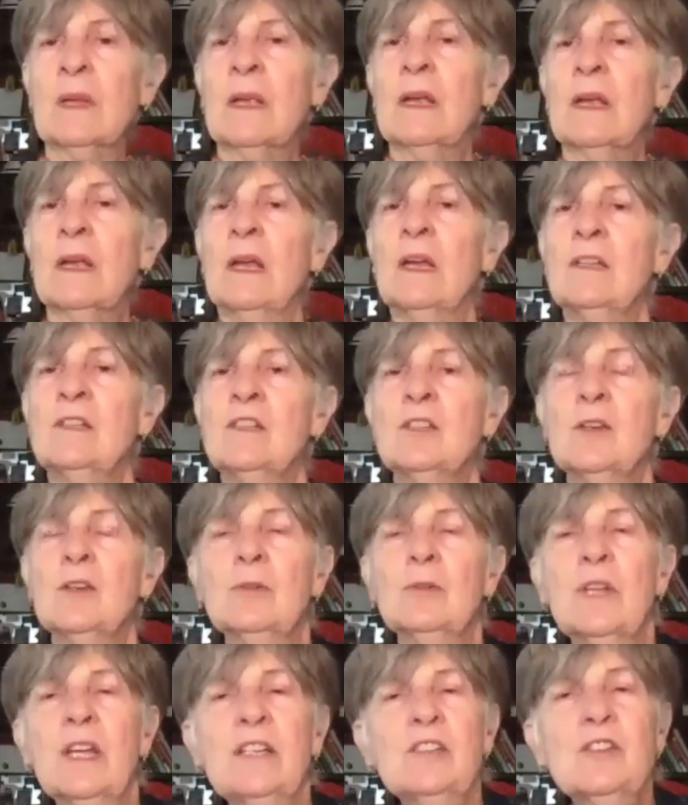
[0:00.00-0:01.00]
And so
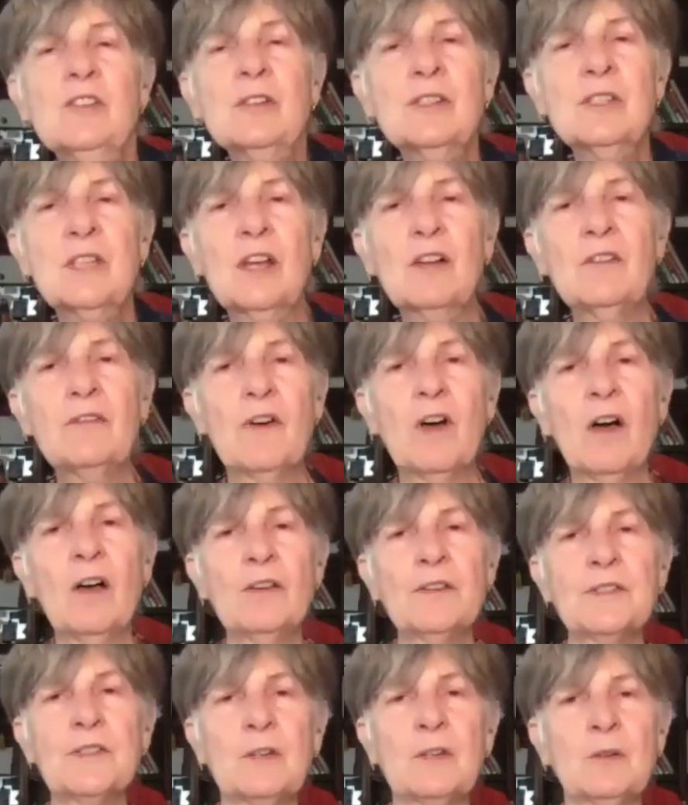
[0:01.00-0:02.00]
let yourself
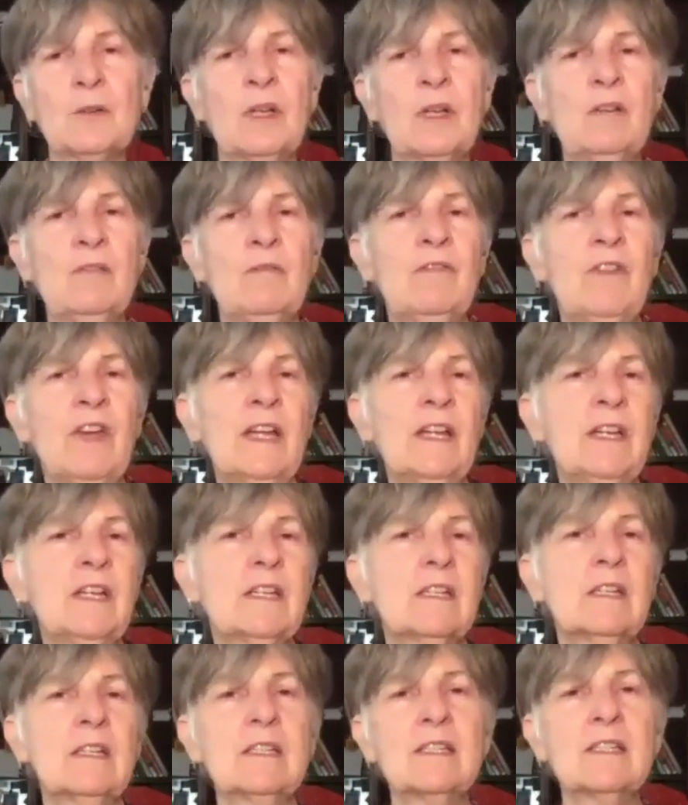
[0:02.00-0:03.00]
also invent
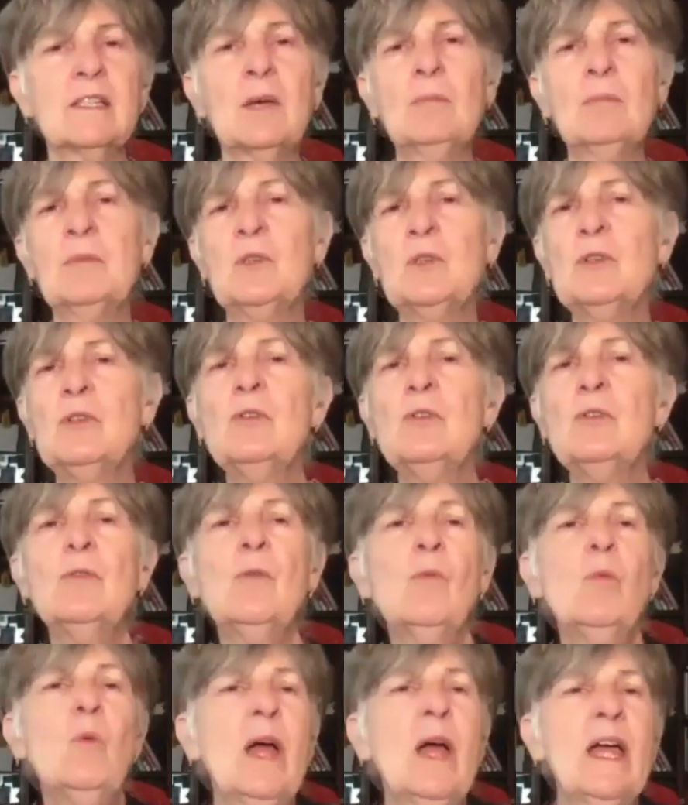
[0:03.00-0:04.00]
some
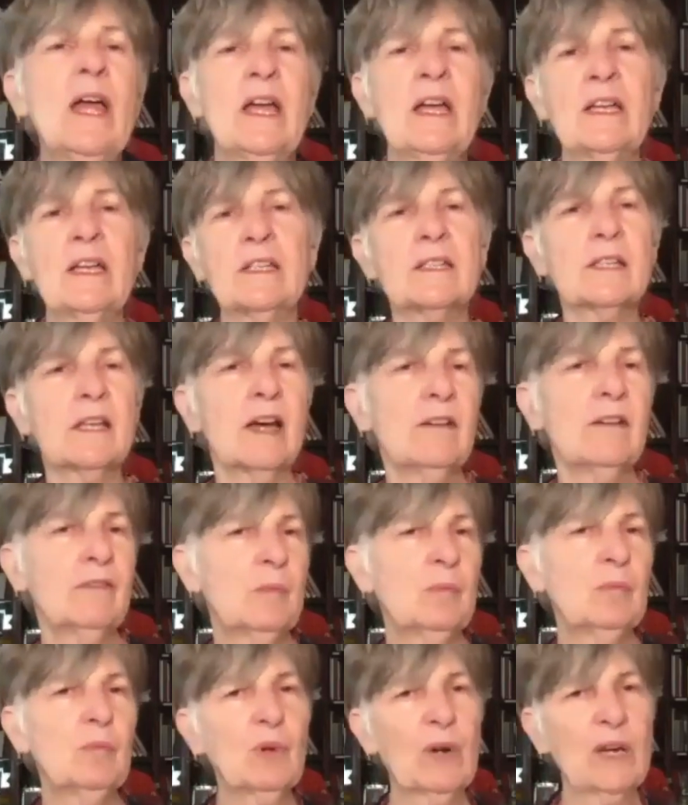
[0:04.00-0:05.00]
new ways of
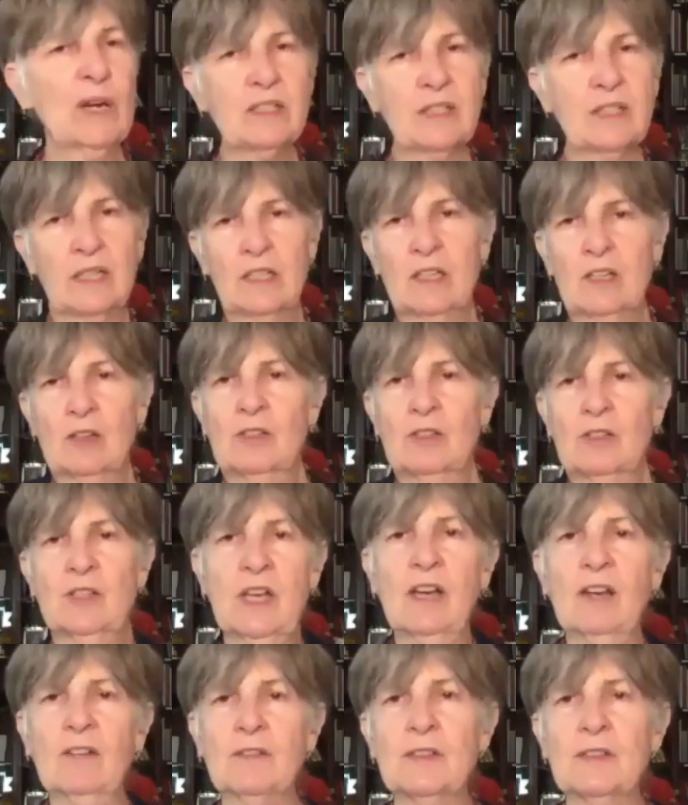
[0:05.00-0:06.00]
embracing
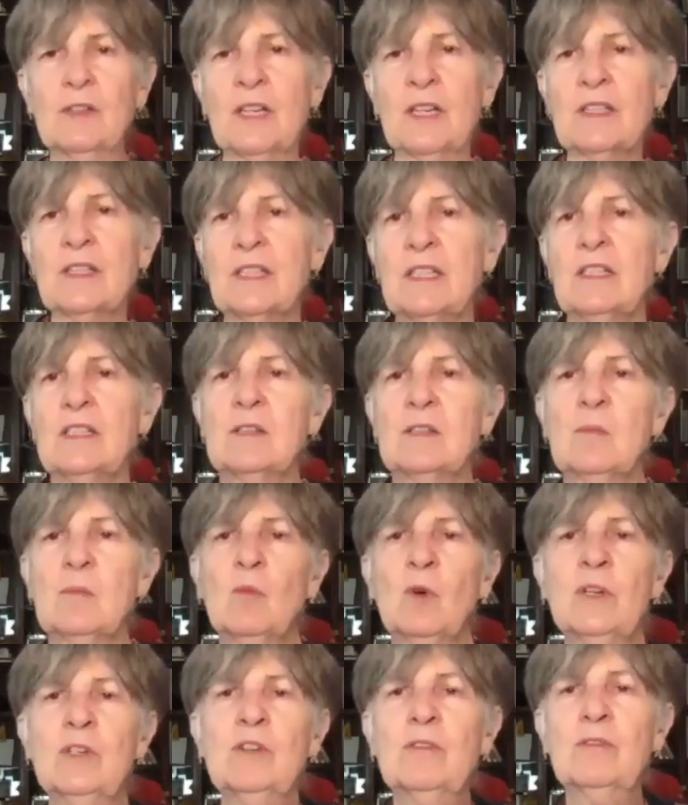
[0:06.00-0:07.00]
yourself. So I see some
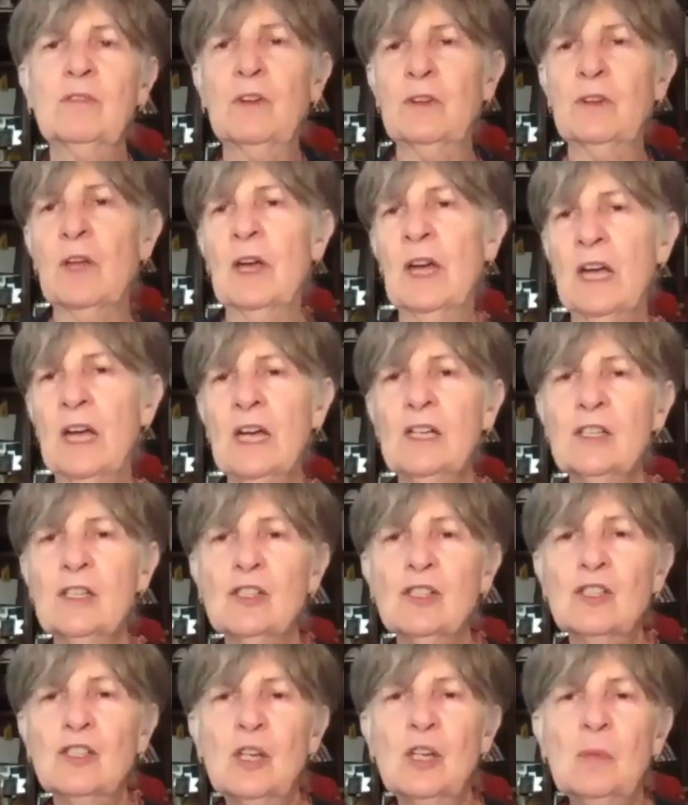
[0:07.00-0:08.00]
wonderful
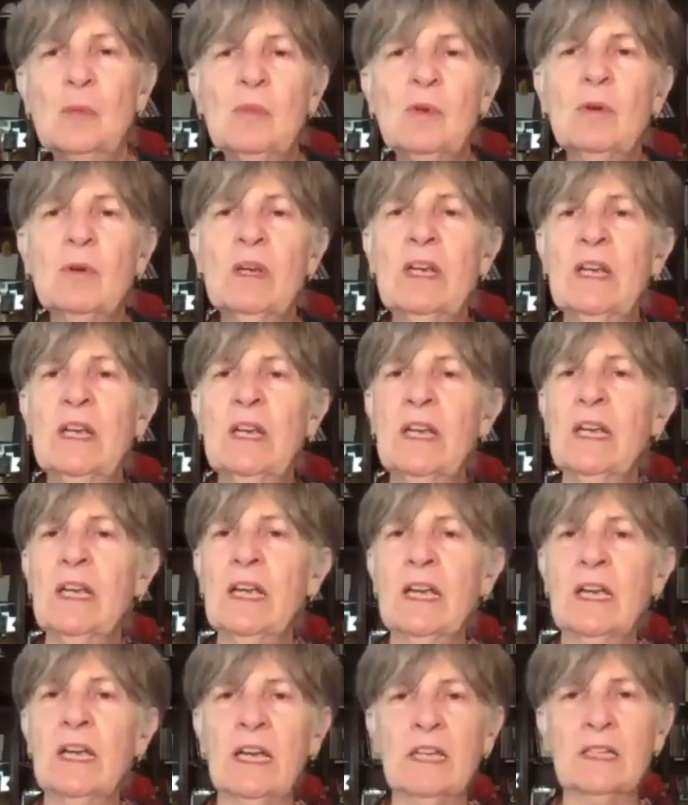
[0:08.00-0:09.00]

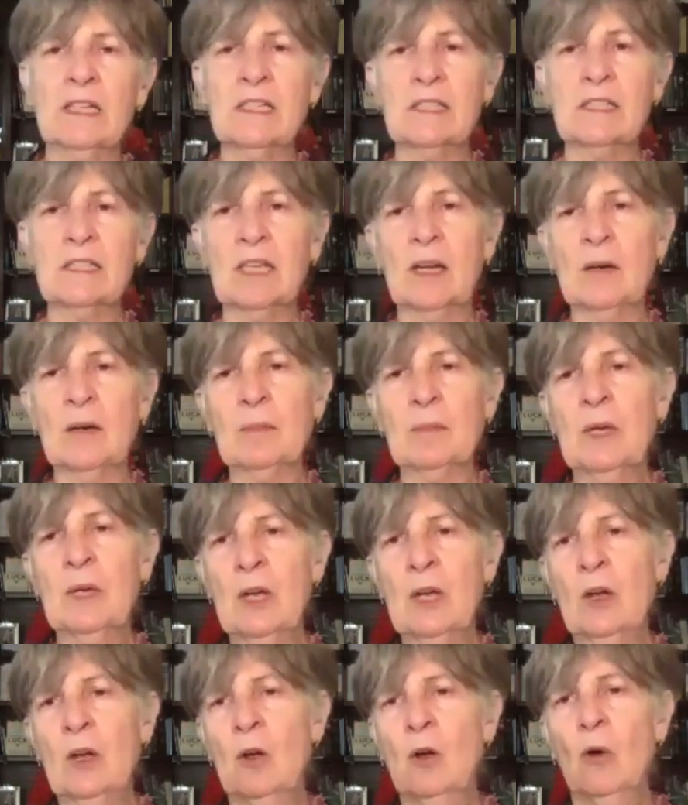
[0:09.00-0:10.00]
shimmering and some
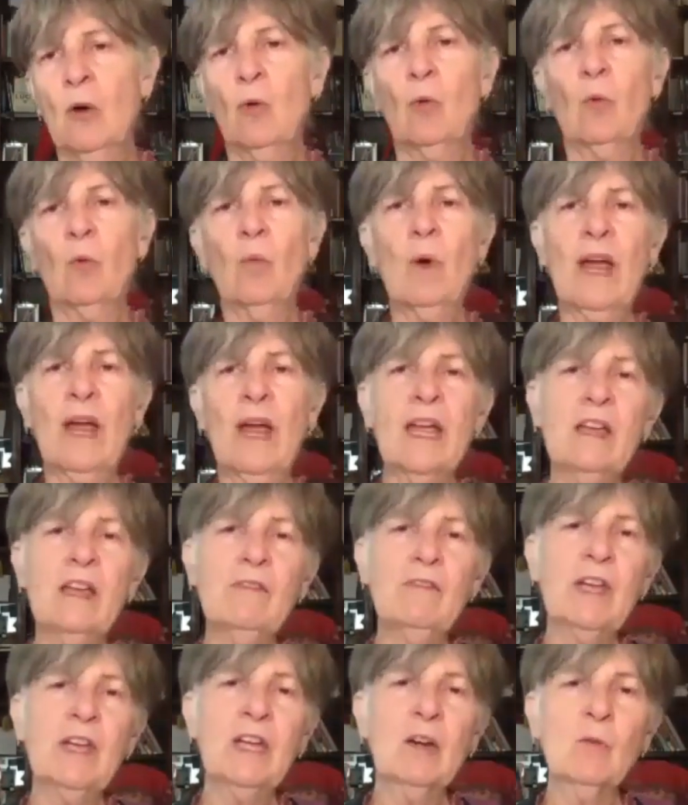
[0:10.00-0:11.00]

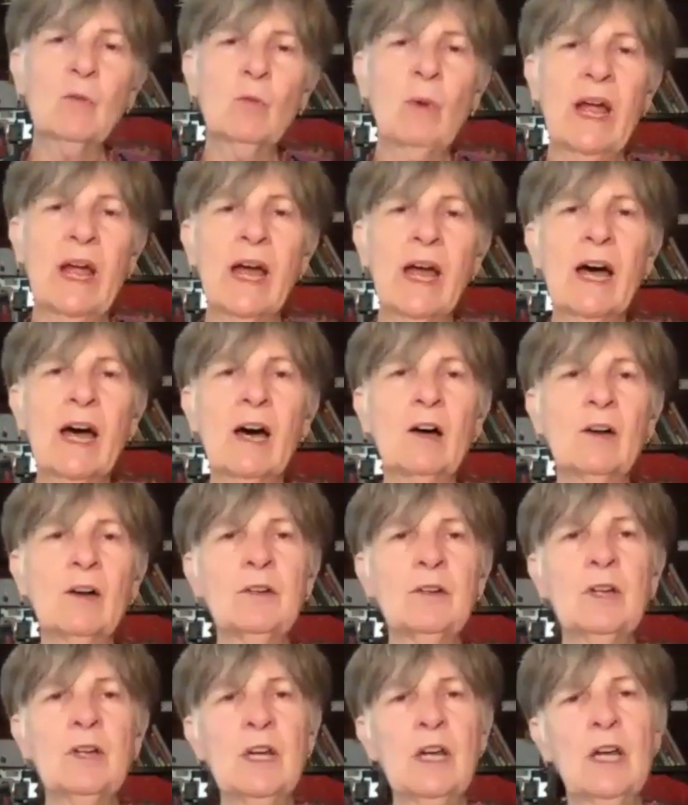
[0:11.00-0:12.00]
waving around.